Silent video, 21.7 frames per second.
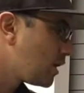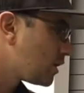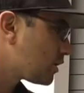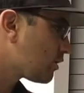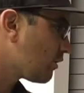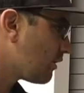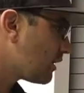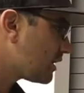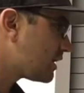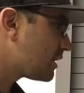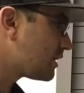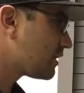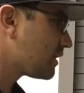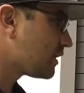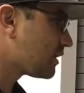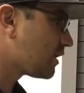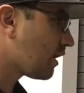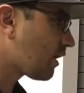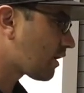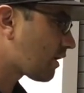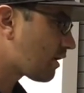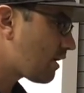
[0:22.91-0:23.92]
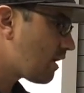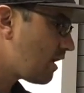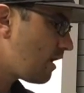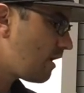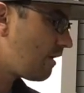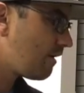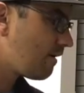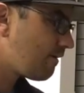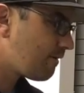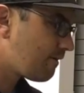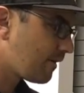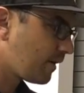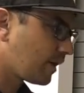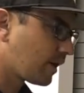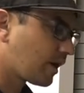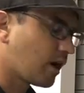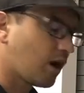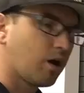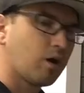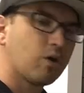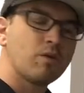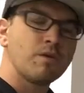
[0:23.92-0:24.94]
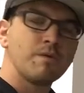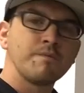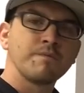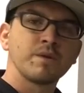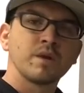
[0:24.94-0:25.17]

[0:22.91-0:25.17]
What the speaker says: So this is the Tucker Fill and Go.